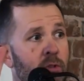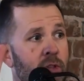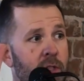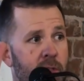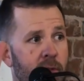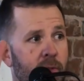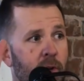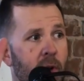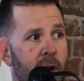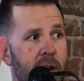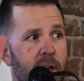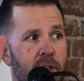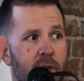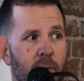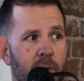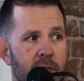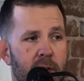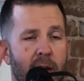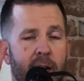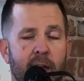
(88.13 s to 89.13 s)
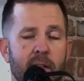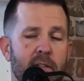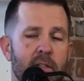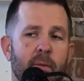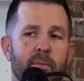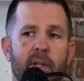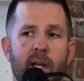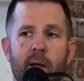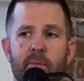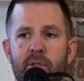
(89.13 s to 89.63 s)
of grandeur, which I can
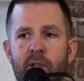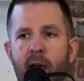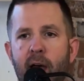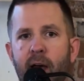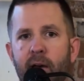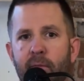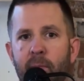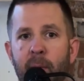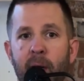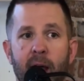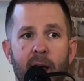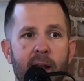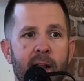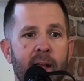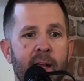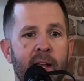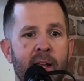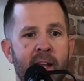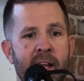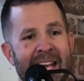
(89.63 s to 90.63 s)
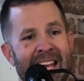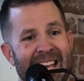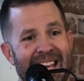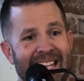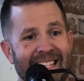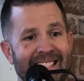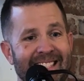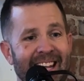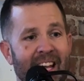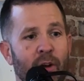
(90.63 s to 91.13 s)
sometimes have, but
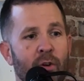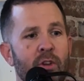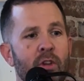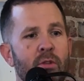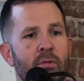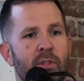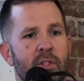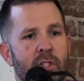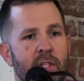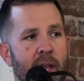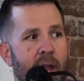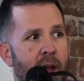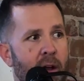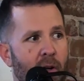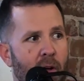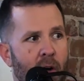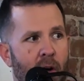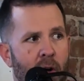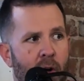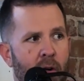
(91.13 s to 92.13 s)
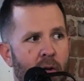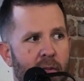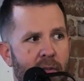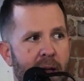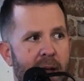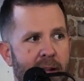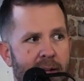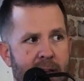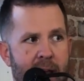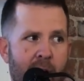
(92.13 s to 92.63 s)
until you scale all of
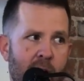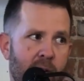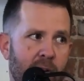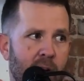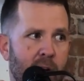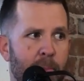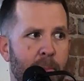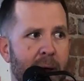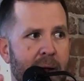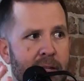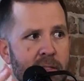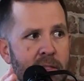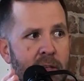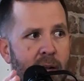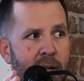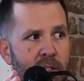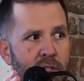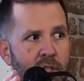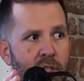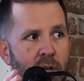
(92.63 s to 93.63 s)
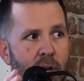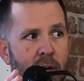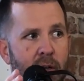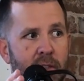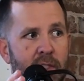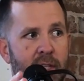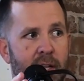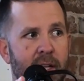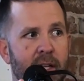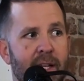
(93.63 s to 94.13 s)
that down into bite-sized
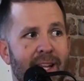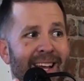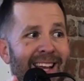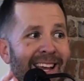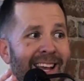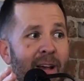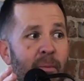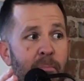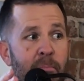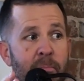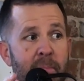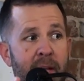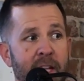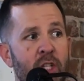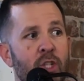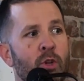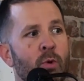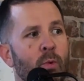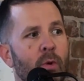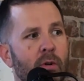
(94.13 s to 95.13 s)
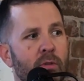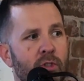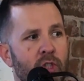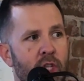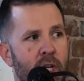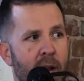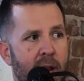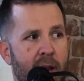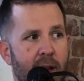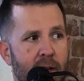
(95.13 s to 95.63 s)
chunks into habitual
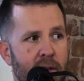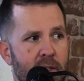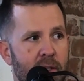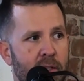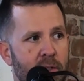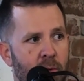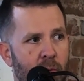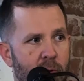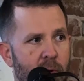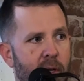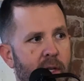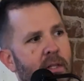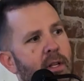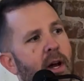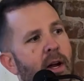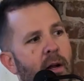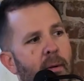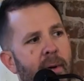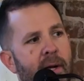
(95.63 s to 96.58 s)
change, that's what we're going to talk about.